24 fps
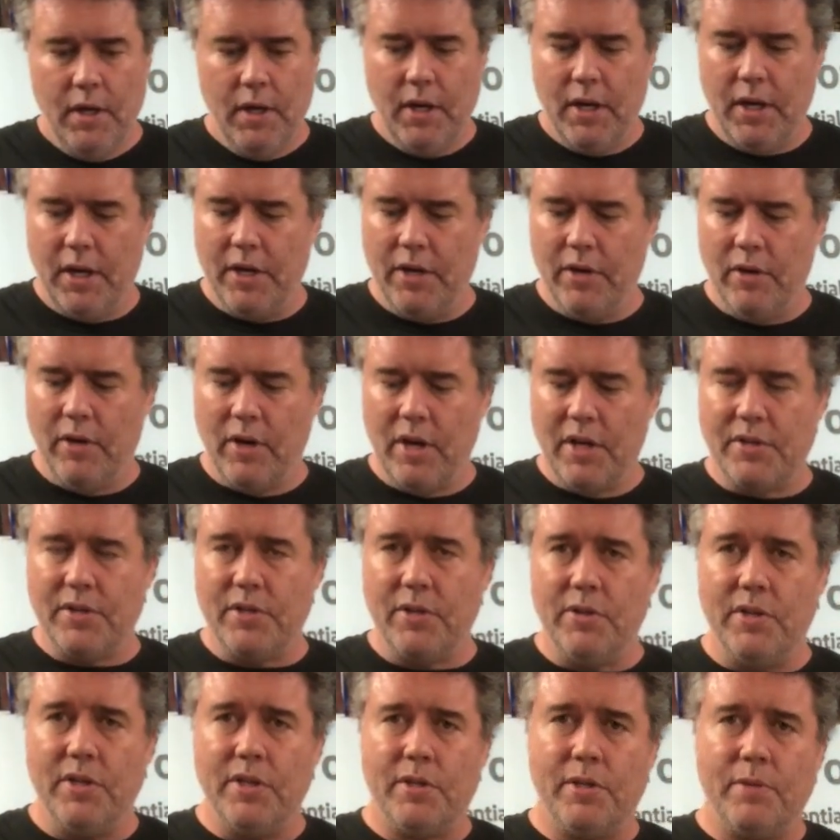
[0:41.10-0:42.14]
You'll
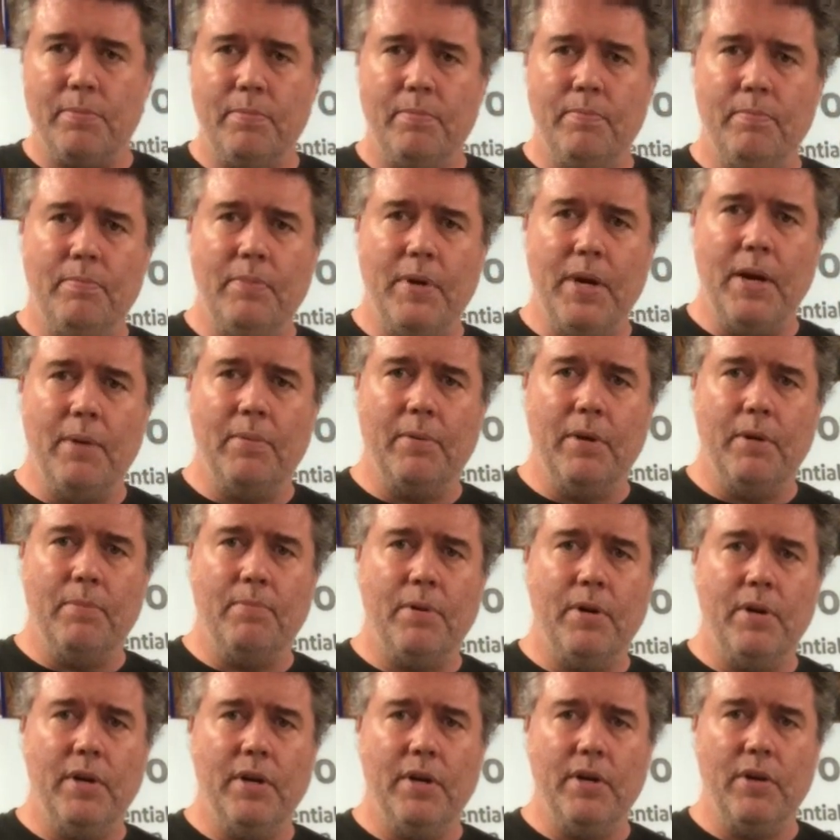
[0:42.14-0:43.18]
also just be able to
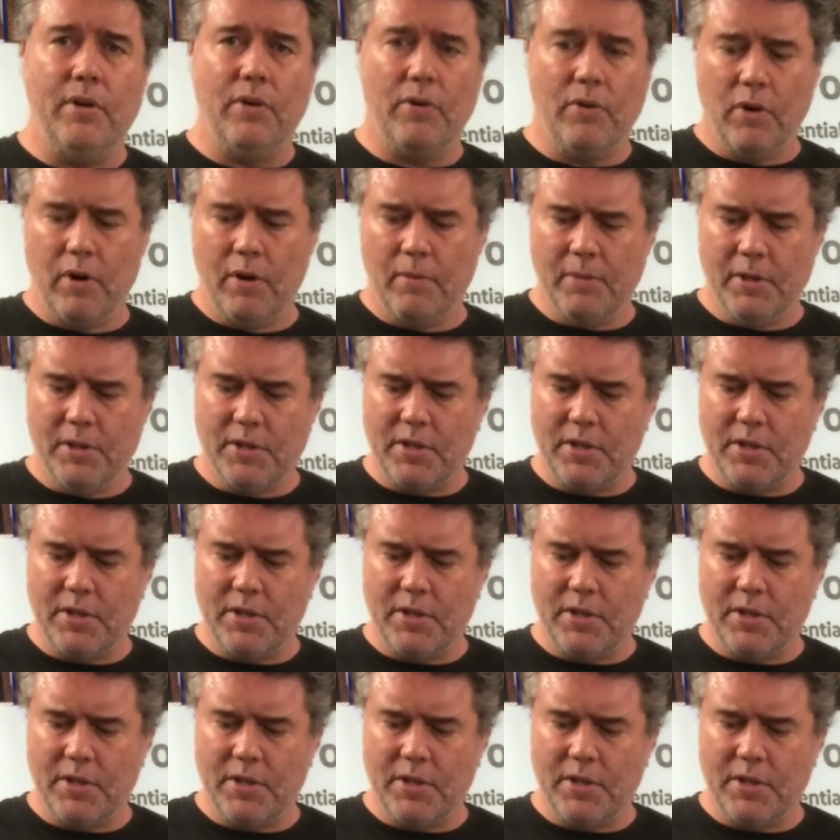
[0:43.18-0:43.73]
put in a normal